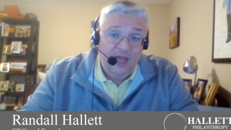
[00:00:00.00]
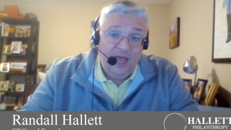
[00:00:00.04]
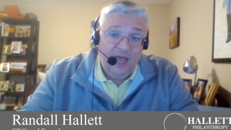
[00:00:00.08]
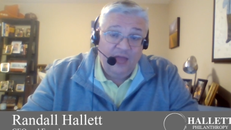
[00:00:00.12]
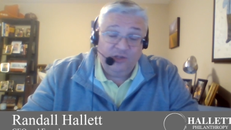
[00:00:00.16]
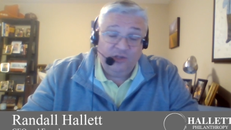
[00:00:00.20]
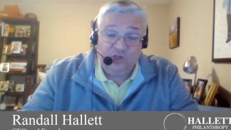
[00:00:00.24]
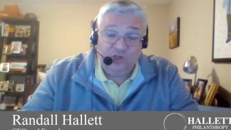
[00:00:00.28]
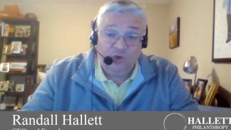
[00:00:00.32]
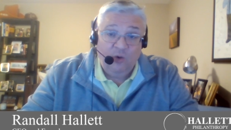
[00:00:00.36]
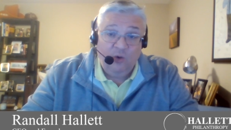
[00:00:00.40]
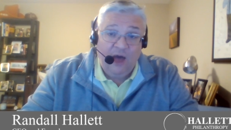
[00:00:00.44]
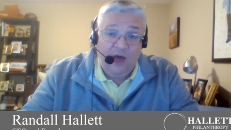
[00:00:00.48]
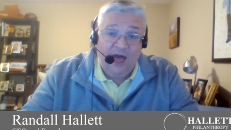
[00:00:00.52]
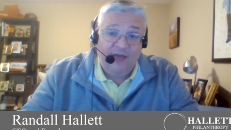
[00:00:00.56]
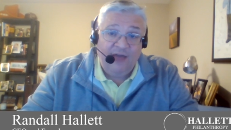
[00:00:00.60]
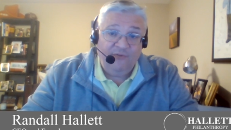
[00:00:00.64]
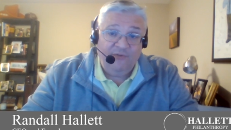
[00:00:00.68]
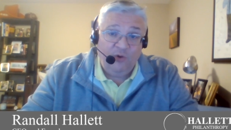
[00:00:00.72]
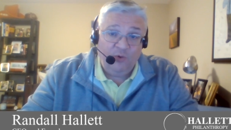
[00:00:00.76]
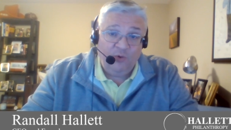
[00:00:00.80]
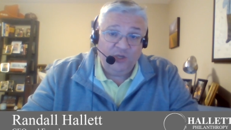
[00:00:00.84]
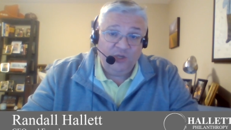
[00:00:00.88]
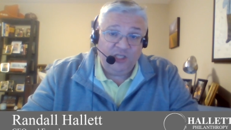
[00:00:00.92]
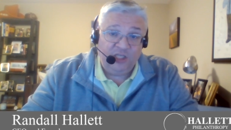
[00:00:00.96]
And so
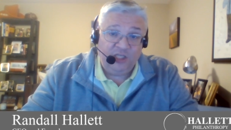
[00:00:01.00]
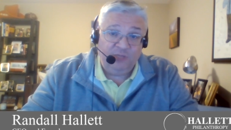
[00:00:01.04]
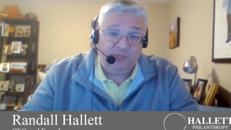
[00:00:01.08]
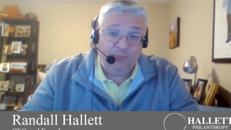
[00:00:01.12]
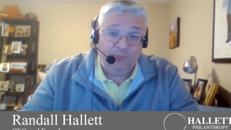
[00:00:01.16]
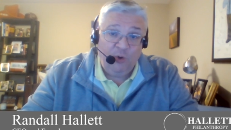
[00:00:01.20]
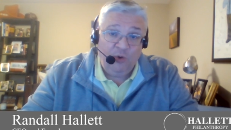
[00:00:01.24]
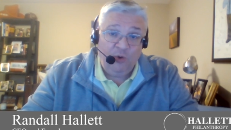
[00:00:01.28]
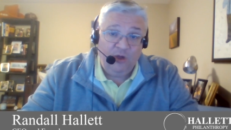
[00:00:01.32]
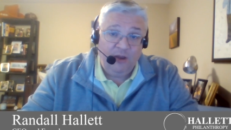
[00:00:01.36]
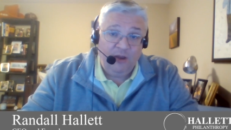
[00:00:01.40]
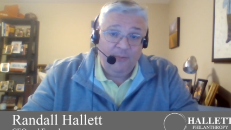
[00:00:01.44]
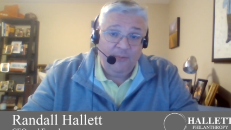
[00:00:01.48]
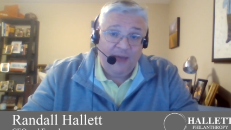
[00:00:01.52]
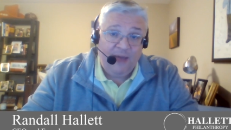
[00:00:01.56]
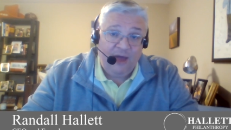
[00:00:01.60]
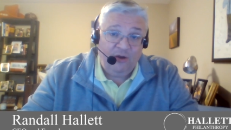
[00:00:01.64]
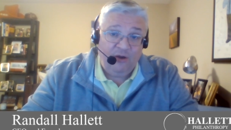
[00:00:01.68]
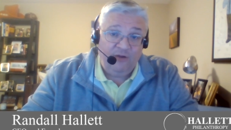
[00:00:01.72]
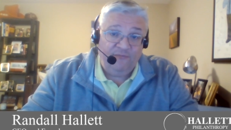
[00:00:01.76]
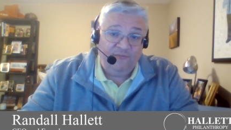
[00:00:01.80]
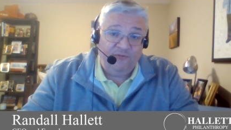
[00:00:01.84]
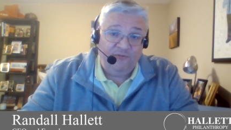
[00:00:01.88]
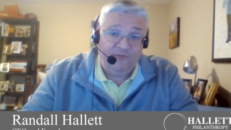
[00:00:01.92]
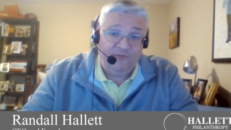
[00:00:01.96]
I've always spoken
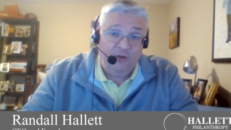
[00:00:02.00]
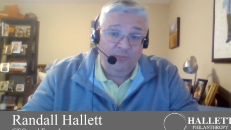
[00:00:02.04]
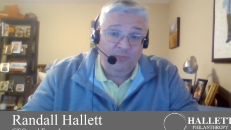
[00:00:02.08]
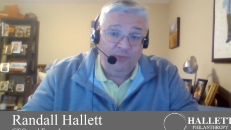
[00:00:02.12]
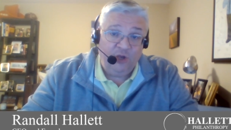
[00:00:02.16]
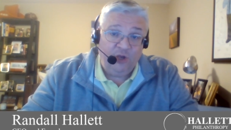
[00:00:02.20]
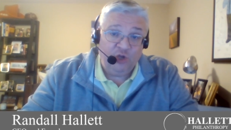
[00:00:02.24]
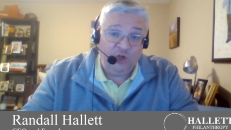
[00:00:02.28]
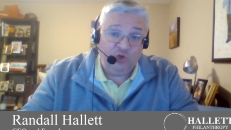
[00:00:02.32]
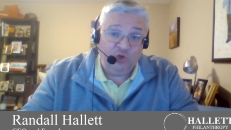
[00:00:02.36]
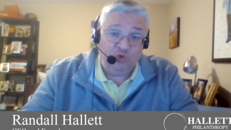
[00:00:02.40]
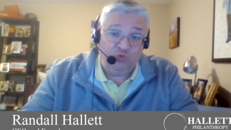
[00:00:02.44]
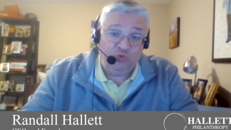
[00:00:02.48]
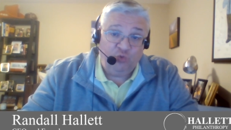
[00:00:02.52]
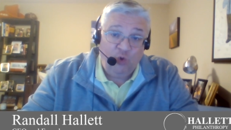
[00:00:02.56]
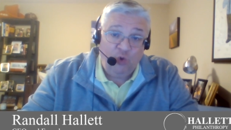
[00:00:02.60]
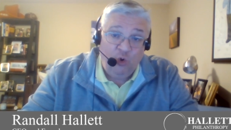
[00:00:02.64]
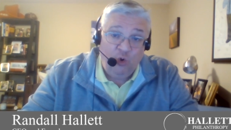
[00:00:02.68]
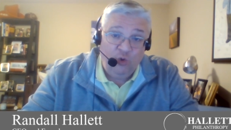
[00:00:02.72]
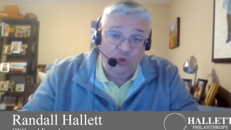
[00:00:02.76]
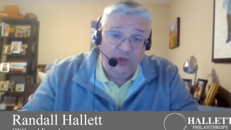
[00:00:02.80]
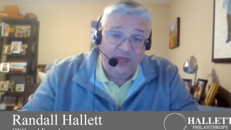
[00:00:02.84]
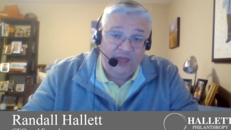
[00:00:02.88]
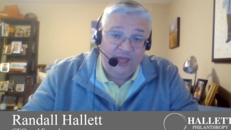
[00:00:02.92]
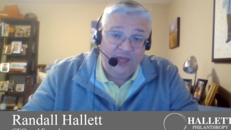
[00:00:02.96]
about it from
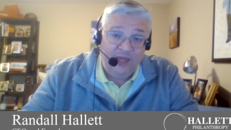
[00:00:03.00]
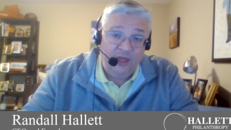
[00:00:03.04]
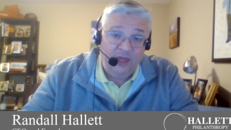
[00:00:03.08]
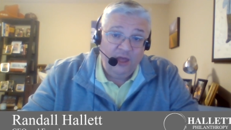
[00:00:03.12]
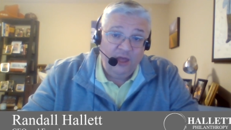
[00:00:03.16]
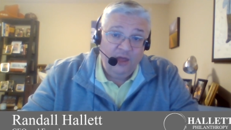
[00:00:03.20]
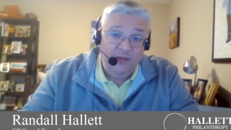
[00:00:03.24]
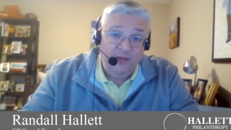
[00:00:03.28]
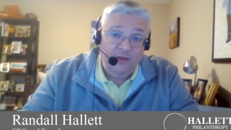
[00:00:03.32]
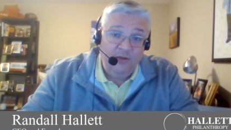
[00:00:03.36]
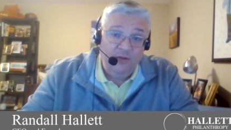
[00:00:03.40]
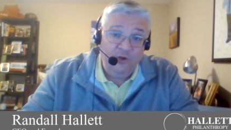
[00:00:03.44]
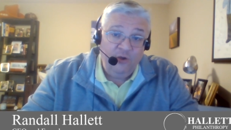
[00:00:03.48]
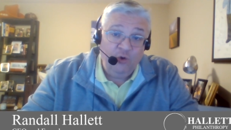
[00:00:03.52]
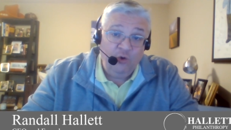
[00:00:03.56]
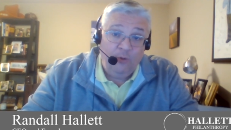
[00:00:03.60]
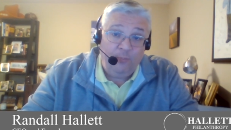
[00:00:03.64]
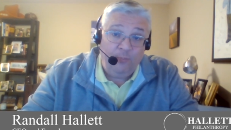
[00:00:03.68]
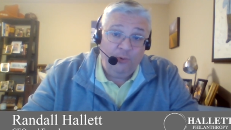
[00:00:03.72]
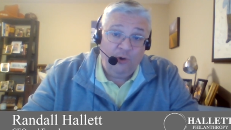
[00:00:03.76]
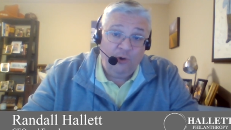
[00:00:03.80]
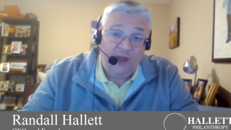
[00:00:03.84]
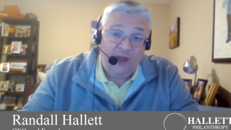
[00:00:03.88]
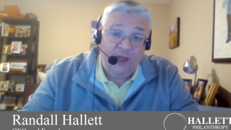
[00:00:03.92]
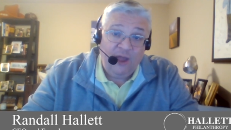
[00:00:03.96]
controlling your
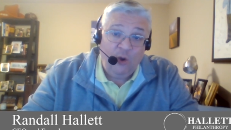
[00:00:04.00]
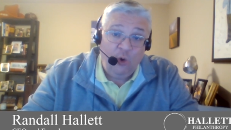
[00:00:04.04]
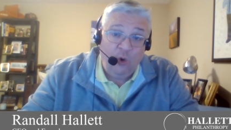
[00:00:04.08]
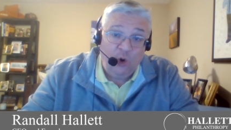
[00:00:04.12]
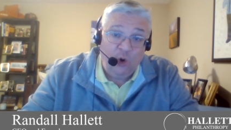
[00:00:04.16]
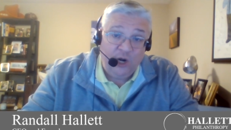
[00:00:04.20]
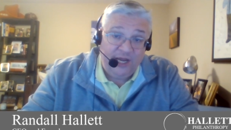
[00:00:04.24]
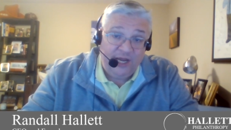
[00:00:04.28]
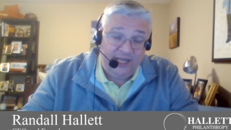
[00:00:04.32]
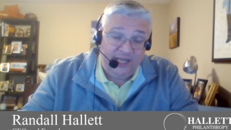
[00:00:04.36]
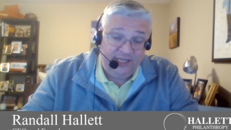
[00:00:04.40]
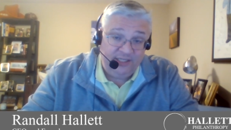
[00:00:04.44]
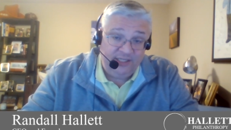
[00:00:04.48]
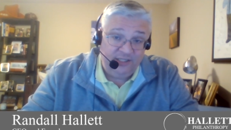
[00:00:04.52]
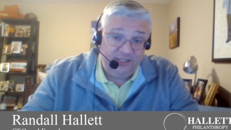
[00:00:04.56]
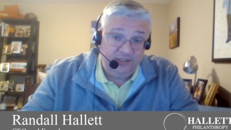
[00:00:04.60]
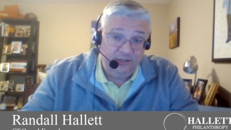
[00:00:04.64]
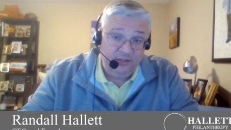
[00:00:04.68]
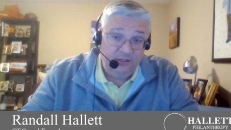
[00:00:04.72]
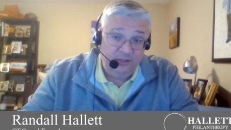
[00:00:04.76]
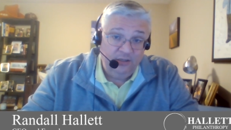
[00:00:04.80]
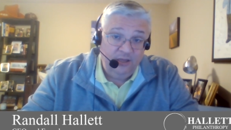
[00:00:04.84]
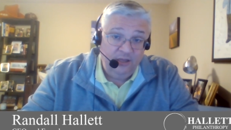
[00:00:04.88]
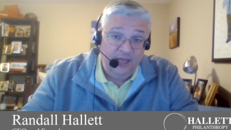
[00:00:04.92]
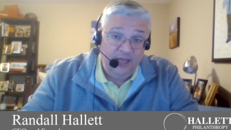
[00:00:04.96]
priorities
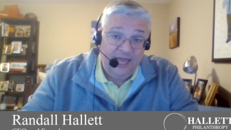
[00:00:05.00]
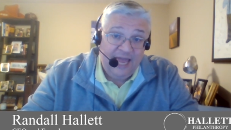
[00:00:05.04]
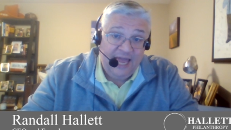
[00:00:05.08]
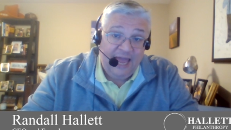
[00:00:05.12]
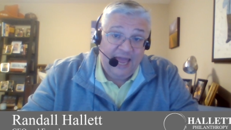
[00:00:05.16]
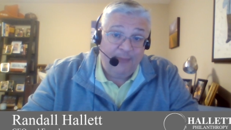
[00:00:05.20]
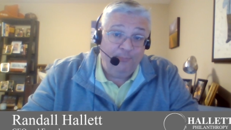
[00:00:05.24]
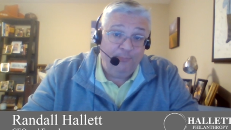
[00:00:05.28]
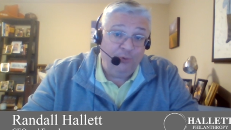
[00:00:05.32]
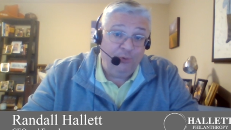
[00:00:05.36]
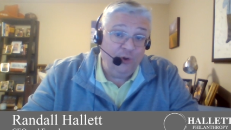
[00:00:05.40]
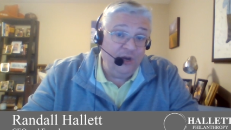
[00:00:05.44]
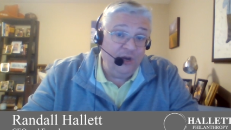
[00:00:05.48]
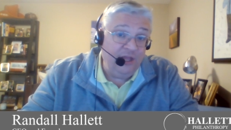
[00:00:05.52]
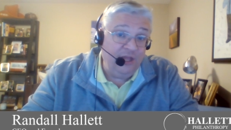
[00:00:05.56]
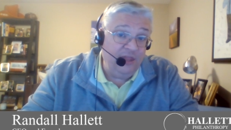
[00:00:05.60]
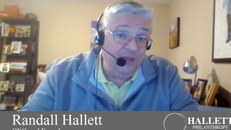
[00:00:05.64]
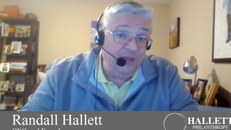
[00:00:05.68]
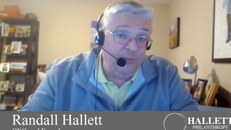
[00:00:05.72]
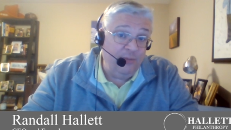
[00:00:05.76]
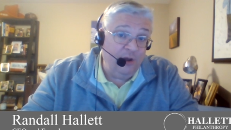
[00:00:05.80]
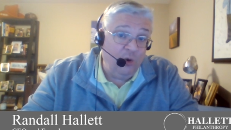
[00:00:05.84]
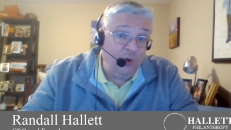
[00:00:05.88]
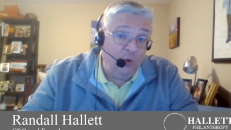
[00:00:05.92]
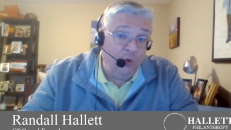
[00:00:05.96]
and putting
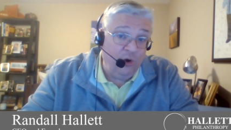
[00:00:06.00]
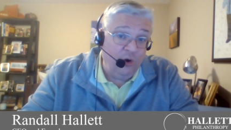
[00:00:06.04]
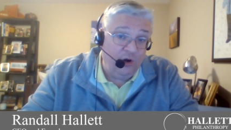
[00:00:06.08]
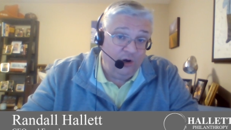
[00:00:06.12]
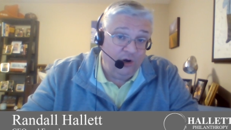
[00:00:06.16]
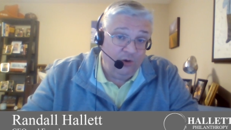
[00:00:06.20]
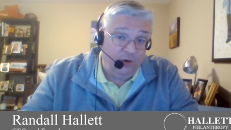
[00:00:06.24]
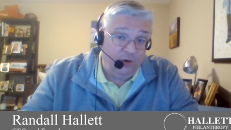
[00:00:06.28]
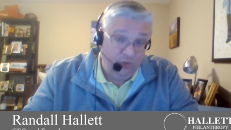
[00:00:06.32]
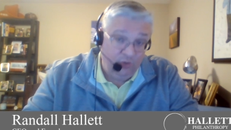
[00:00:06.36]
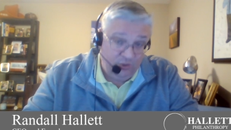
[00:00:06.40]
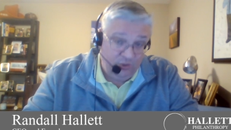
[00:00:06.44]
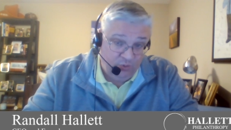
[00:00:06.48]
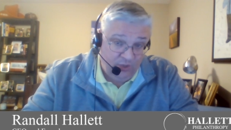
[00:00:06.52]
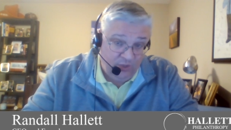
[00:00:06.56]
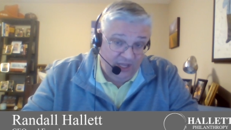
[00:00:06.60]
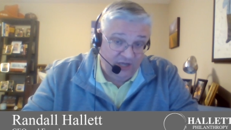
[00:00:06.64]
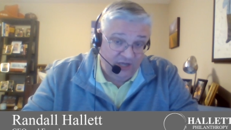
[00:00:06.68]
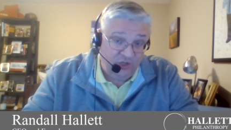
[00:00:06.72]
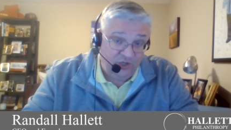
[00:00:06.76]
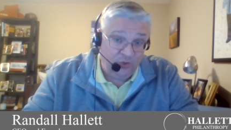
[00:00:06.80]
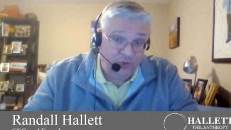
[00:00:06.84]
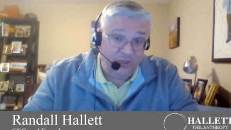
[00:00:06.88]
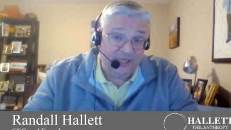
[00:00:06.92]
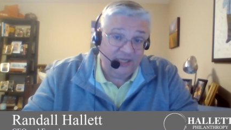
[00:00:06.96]
them in order, which we'll
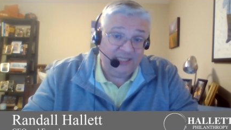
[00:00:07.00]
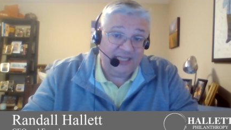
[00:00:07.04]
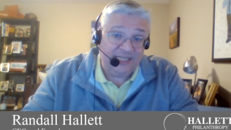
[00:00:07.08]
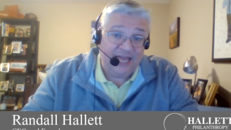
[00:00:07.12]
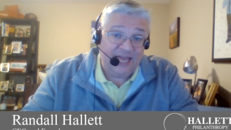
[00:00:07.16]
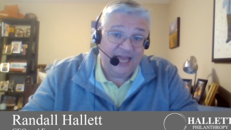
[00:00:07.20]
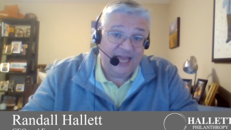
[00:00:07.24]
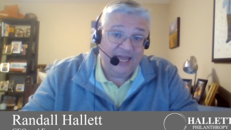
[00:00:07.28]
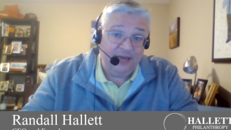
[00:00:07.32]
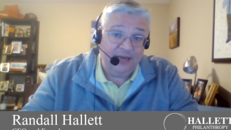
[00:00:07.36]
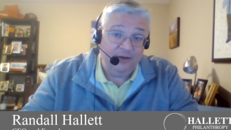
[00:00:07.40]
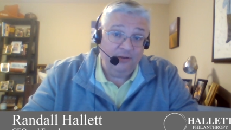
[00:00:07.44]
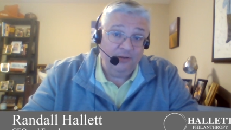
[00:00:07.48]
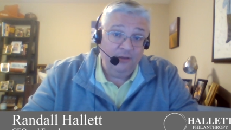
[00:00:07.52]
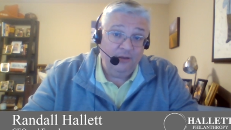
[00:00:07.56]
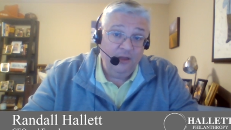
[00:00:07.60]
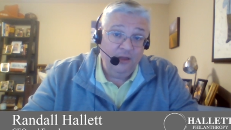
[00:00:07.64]
get to in a second.